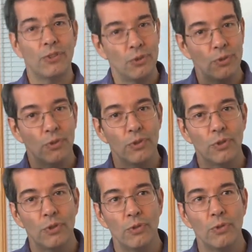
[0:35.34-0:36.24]

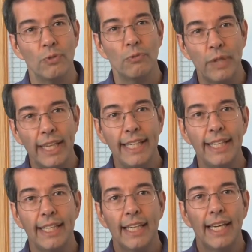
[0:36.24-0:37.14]
to
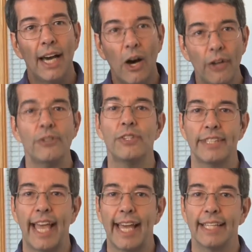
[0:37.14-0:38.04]
really
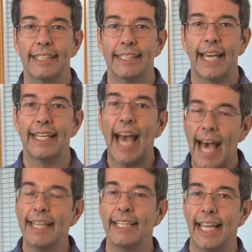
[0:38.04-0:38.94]
understand and
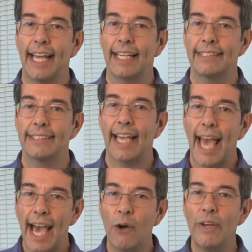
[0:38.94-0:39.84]
analyze
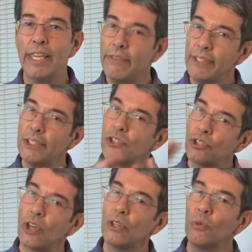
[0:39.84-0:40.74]
how even
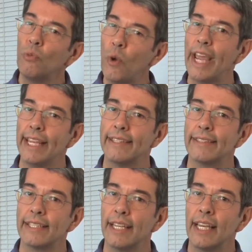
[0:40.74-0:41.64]
subtle
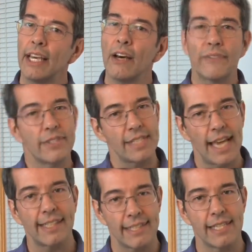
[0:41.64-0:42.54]
ways of
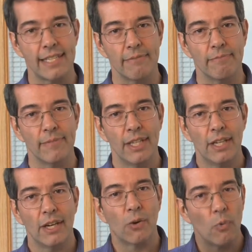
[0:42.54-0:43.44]
sexism
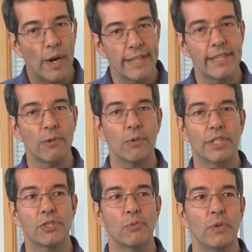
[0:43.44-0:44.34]
or ways in
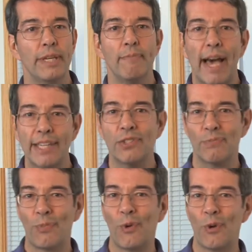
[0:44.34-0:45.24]
which we might
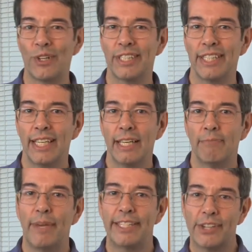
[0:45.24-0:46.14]
support
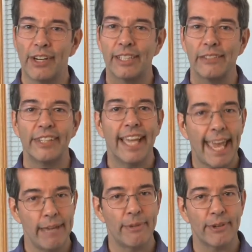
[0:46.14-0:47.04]
patriarchal
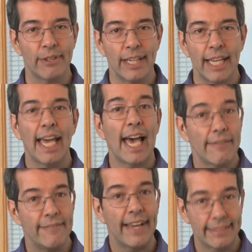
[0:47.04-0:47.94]
behavior
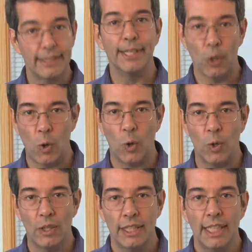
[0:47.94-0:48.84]
affect the
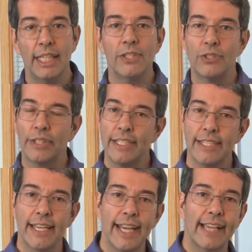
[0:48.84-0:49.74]
whole. So this
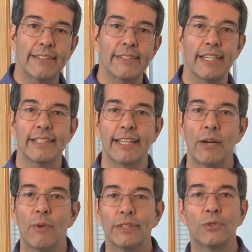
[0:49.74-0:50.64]
is an exercise that I
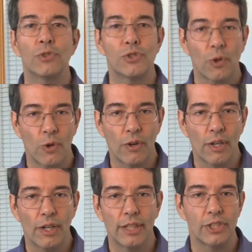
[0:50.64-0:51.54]
want to
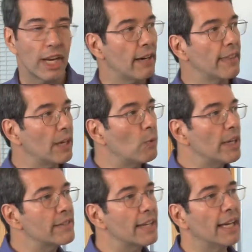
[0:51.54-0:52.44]
share that
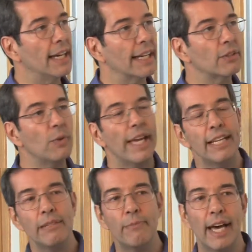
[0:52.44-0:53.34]
was
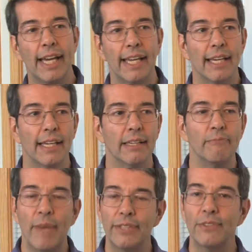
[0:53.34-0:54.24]
created by
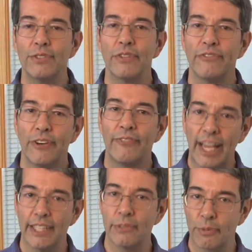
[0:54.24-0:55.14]
Mentors of
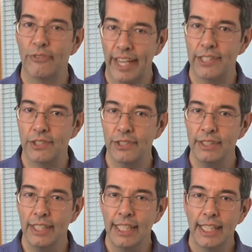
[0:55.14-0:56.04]
Violence
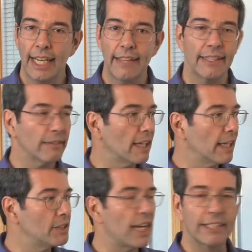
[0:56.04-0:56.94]
Prevention. I think
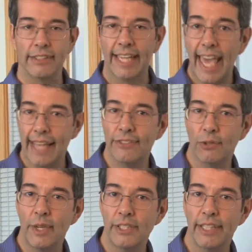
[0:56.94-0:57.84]
Jackson Katz
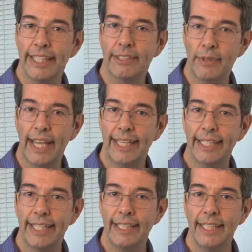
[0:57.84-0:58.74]
originally
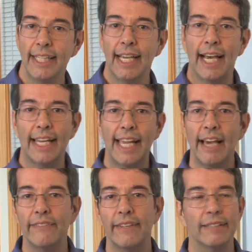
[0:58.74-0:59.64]
created it, and I
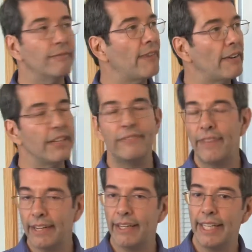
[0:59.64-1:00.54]
have found it
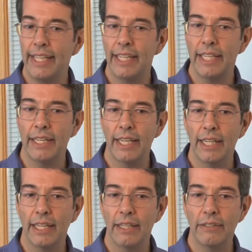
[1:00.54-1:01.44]

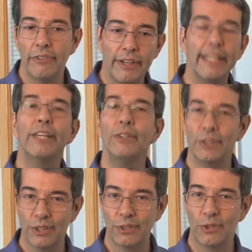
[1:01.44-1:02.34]
very
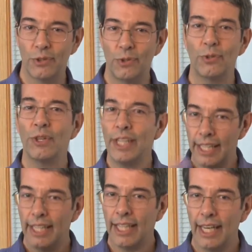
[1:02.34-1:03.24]
good to
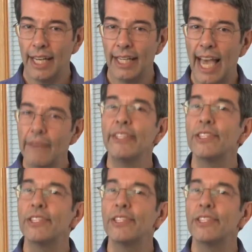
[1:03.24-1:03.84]
have a